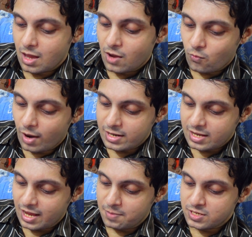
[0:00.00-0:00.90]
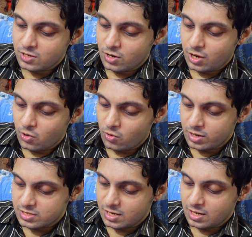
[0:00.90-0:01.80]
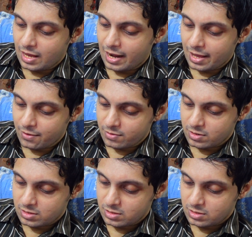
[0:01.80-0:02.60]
What keeps your curiosity alive?